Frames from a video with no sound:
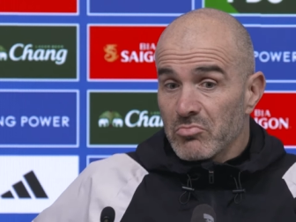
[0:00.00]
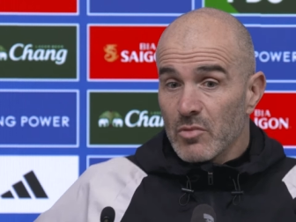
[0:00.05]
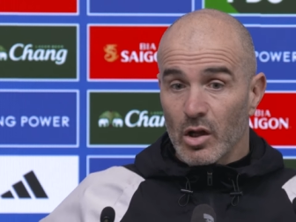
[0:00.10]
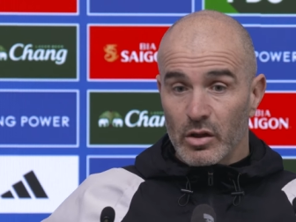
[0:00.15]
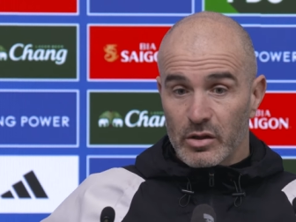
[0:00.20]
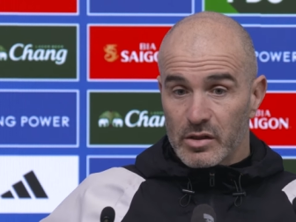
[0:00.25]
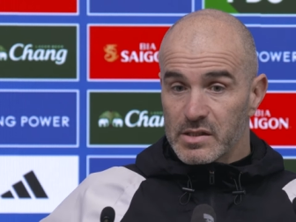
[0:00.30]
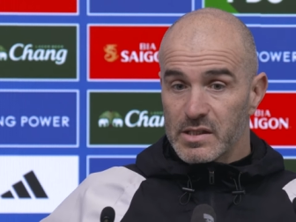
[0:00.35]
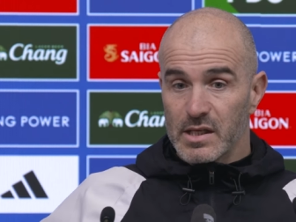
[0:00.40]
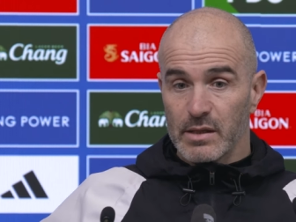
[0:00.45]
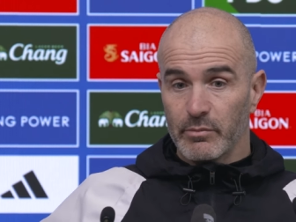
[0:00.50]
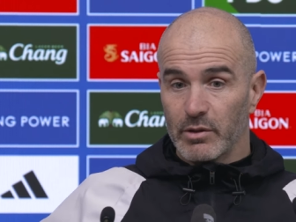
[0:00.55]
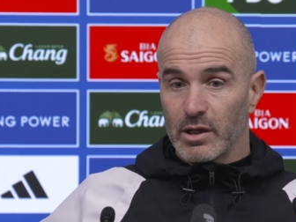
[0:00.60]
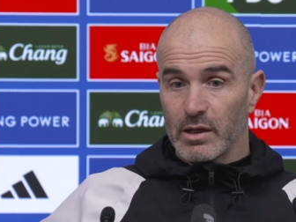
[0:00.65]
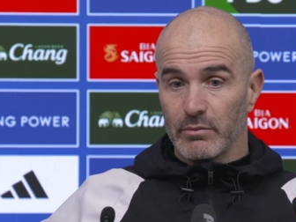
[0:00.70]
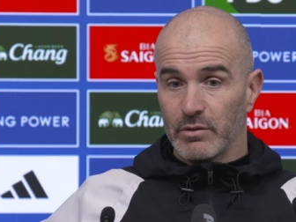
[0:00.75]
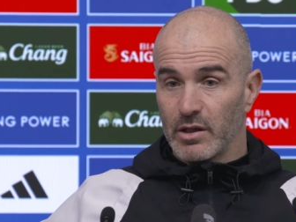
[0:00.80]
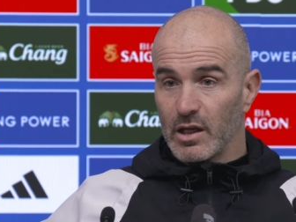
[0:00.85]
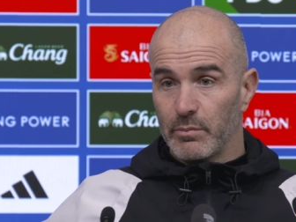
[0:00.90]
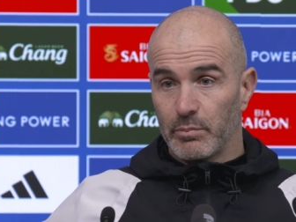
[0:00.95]
Now, the same
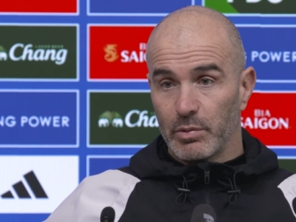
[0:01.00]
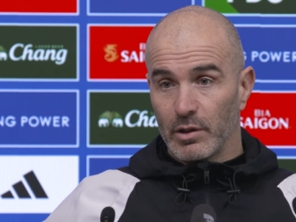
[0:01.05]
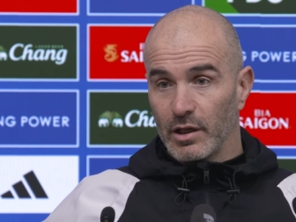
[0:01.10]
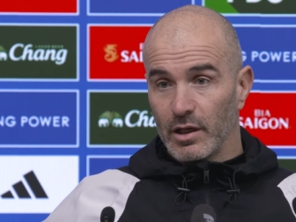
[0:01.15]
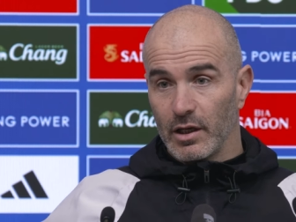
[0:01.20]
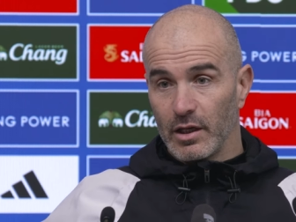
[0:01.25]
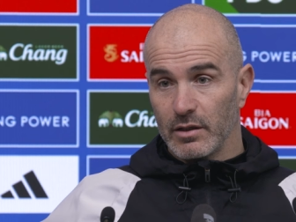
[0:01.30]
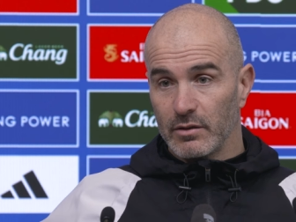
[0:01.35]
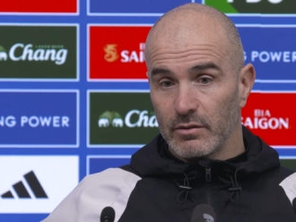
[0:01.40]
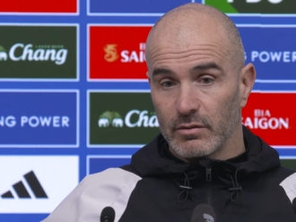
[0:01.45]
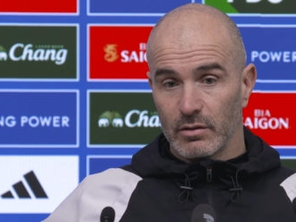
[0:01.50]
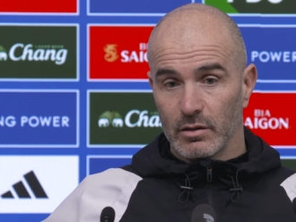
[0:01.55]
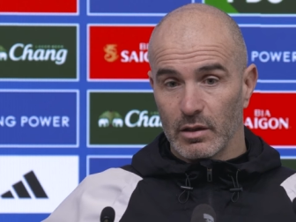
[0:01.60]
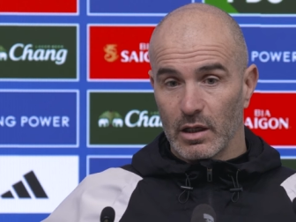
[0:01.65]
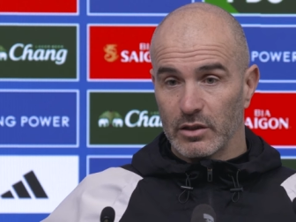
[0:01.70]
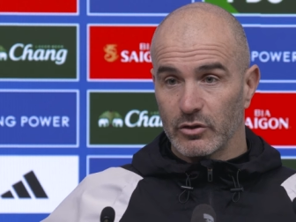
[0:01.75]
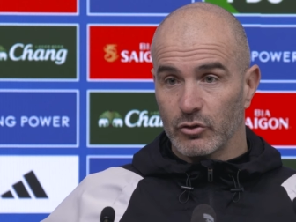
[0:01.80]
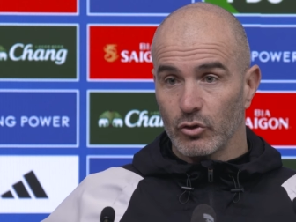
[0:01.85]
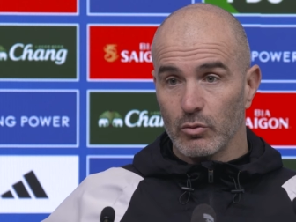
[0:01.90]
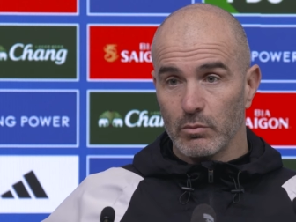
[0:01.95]
game they played
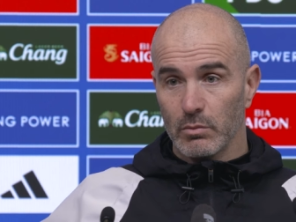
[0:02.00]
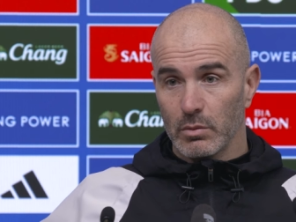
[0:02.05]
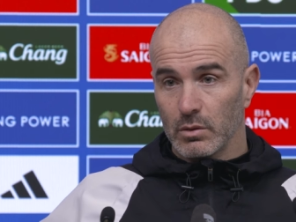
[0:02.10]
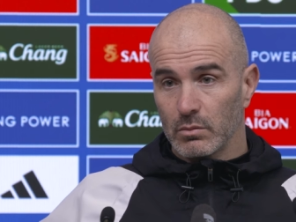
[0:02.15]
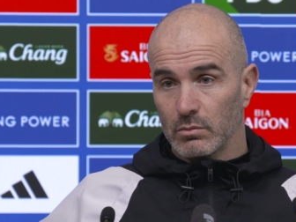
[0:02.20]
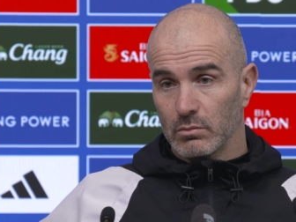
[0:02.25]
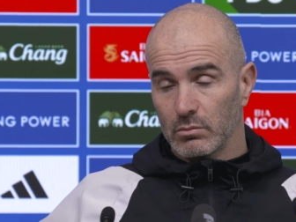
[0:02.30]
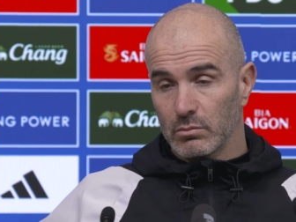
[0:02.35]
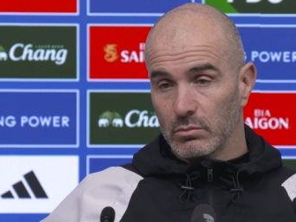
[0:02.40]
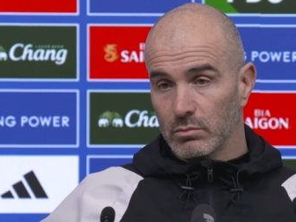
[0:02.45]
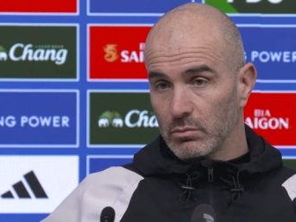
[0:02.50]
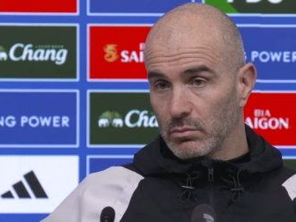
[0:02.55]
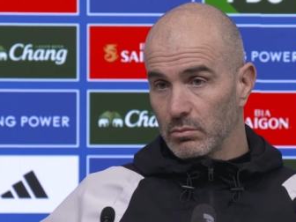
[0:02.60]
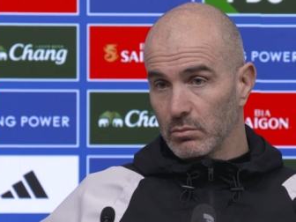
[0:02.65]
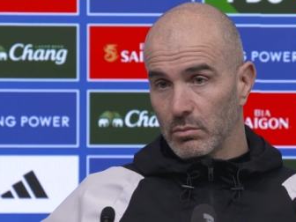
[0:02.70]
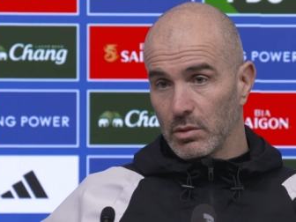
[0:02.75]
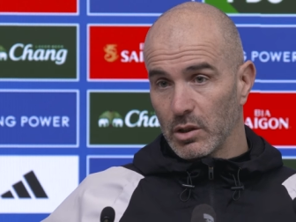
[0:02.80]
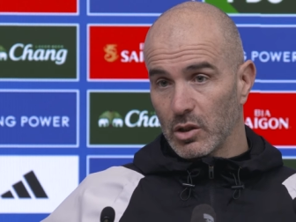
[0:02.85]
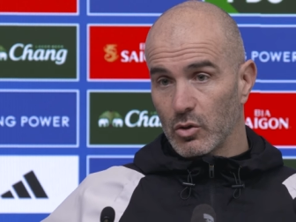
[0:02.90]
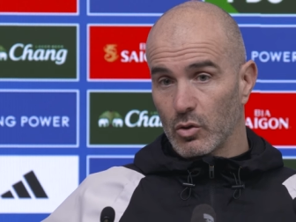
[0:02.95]
at home
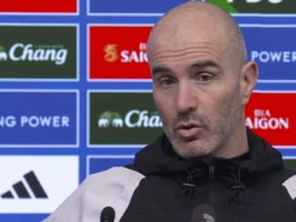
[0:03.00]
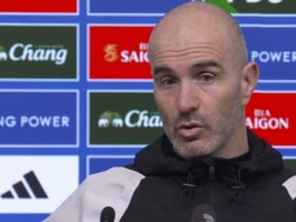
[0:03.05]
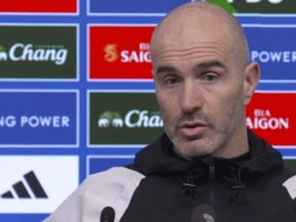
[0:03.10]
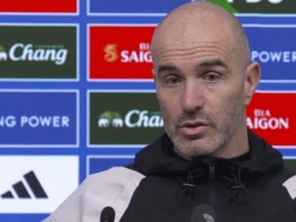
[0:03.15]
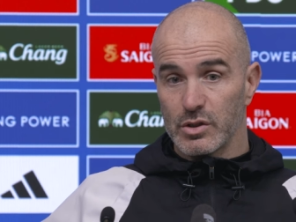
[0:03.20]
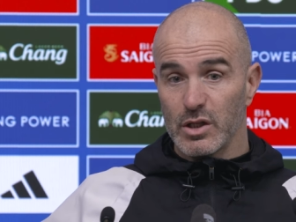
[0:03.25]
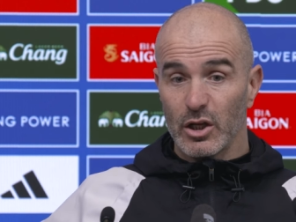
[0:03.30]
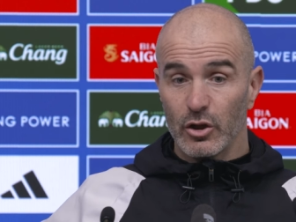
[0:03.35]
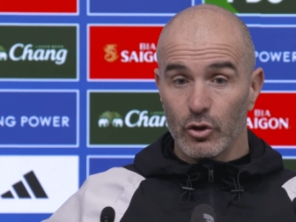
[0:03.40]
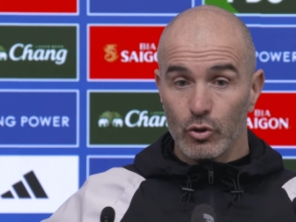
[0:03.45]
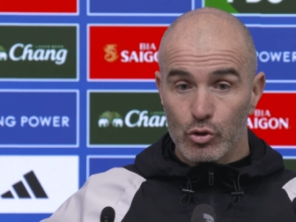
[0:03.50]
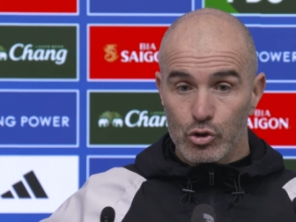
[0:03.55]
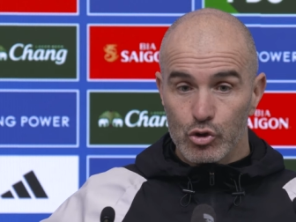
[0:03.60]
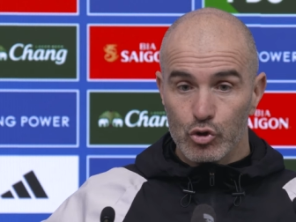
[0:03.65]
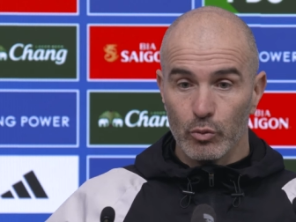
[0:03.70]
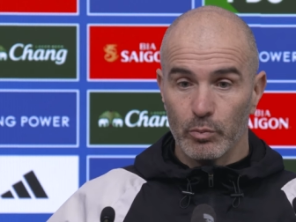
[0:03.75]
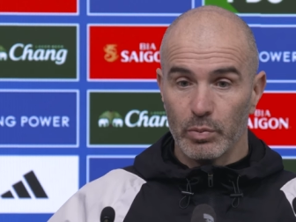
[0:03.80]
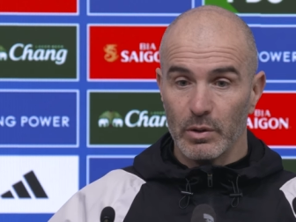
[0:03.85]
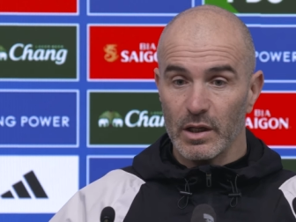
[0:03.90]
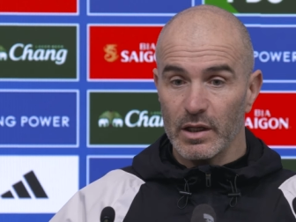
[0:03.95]
because they used
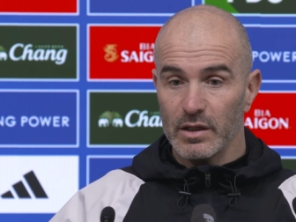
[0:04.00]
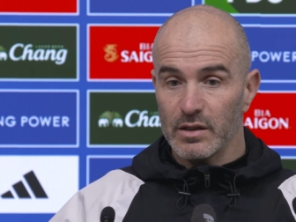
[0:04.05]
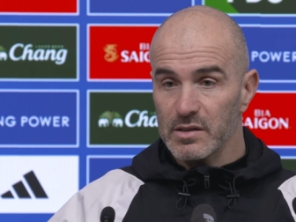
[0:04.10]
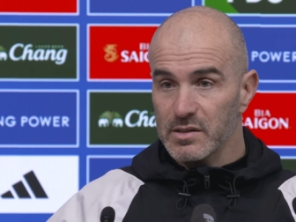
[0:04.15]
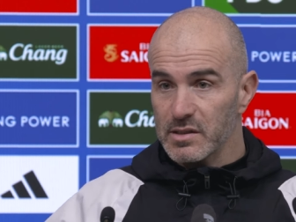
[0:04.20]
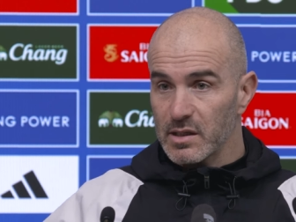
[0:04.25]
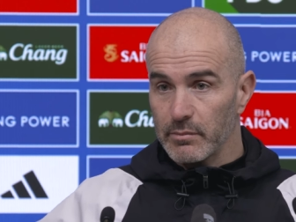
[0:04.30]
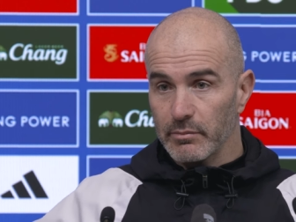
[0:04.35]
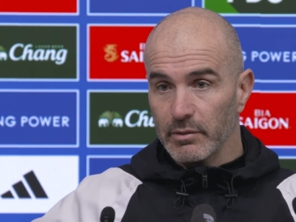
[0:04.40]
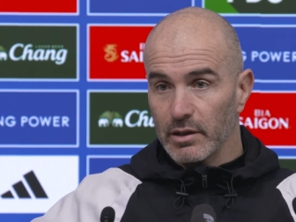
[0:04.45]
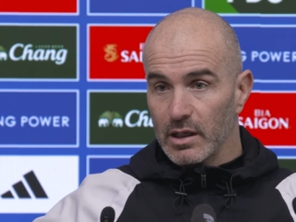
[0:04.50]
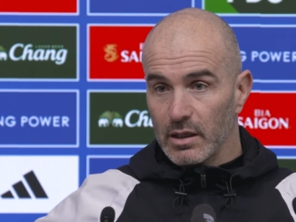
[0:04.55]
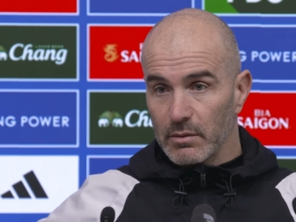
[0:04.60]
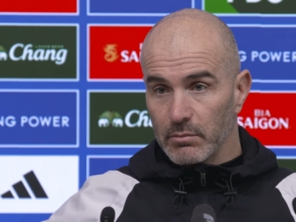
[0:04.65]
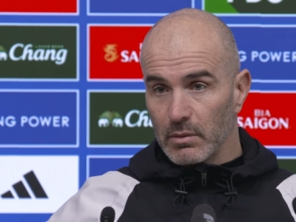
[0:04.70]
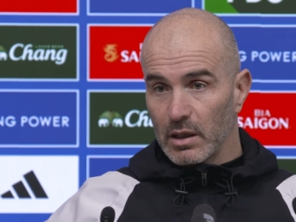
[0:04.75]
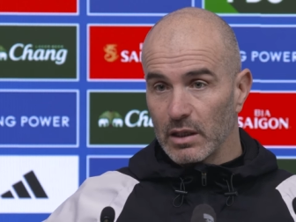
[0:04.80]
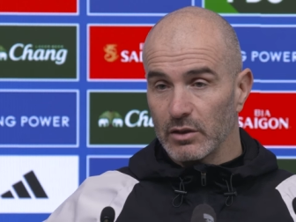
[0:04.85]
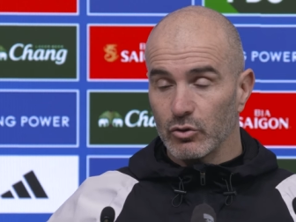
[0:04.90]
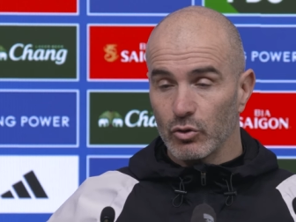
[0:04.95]
to play the same
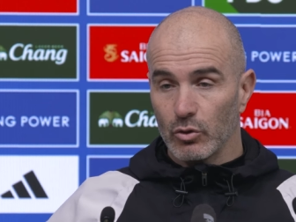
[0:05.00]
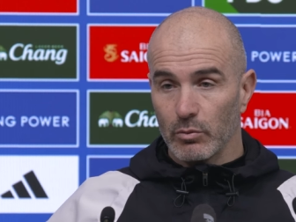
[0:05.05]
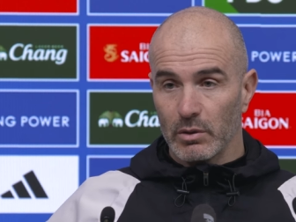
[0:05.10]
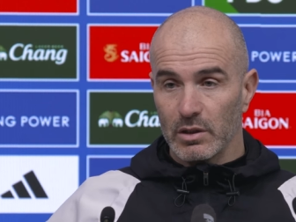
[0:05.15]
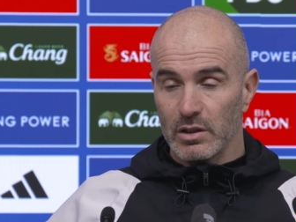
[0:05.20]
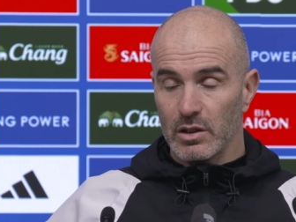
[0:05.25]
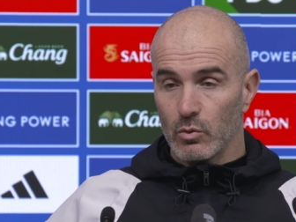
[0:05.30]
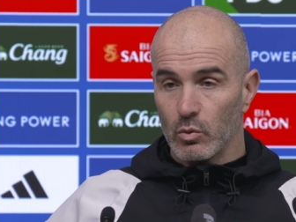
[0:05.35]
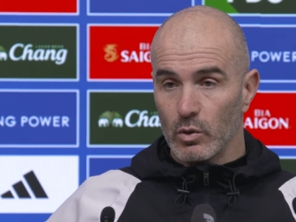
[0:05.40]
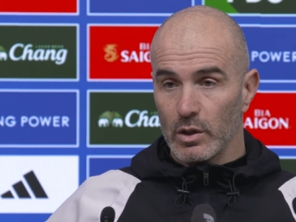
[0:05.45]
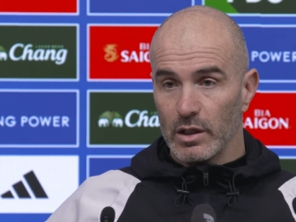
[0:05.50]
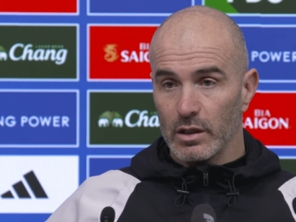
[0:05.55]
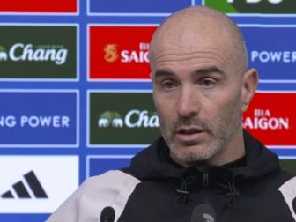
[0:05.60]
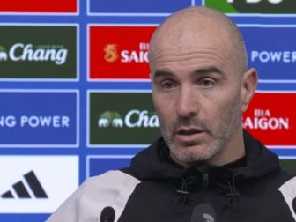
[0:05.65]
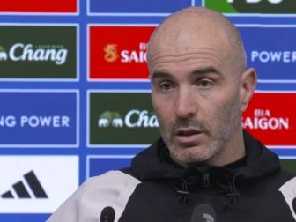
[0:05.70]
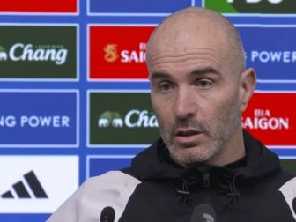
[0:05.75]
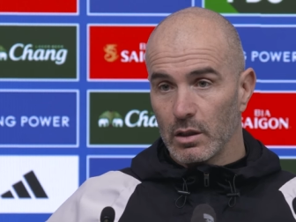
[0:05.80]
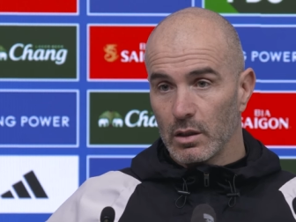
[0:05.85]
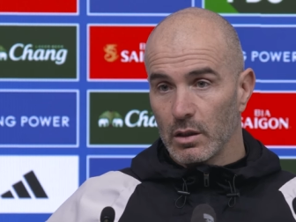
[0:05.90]
game at home and away.